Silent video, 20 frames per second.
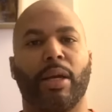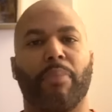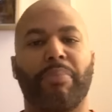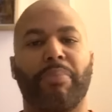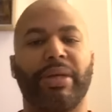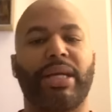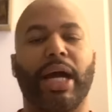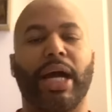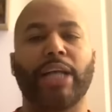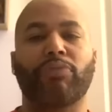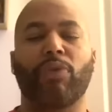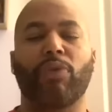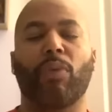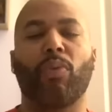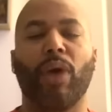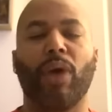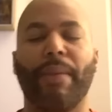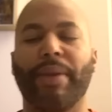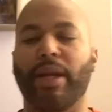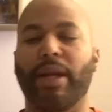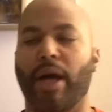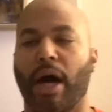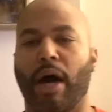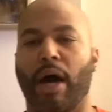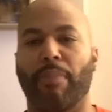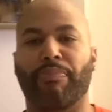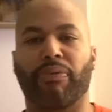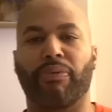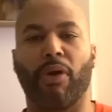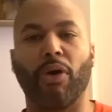because when women
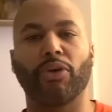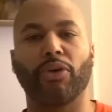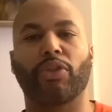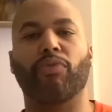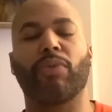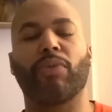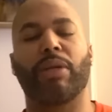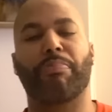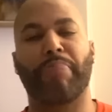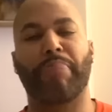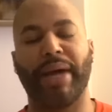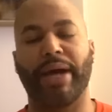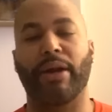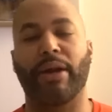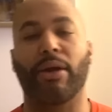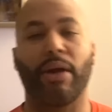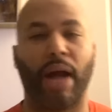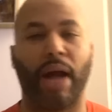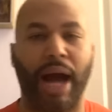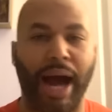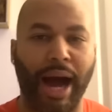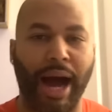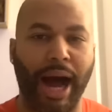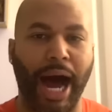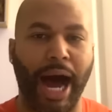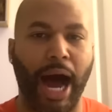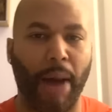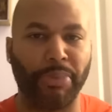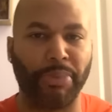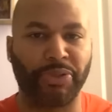are approached with better
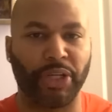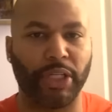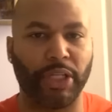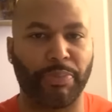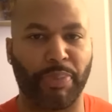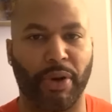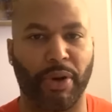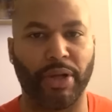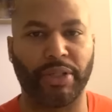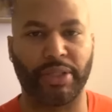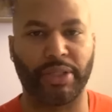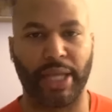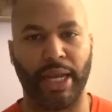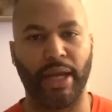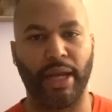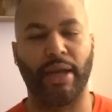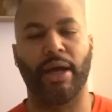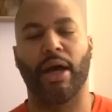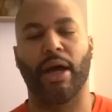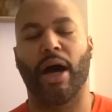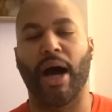options per se,